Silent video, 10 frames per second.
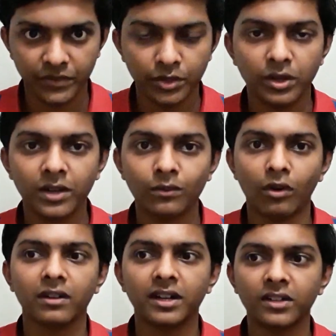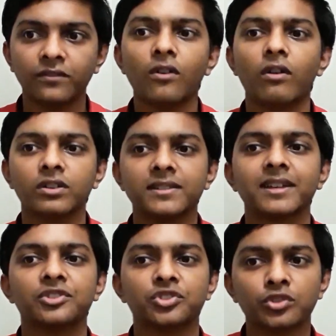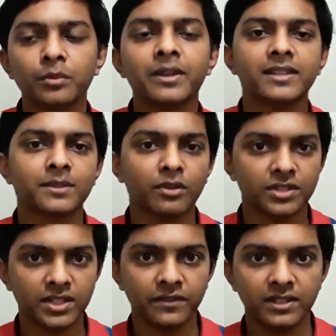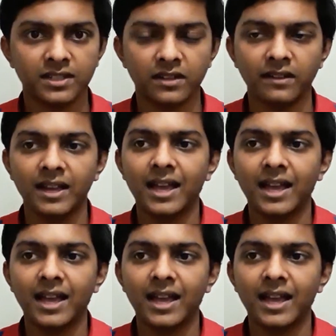you really want that the font size should be responsive itself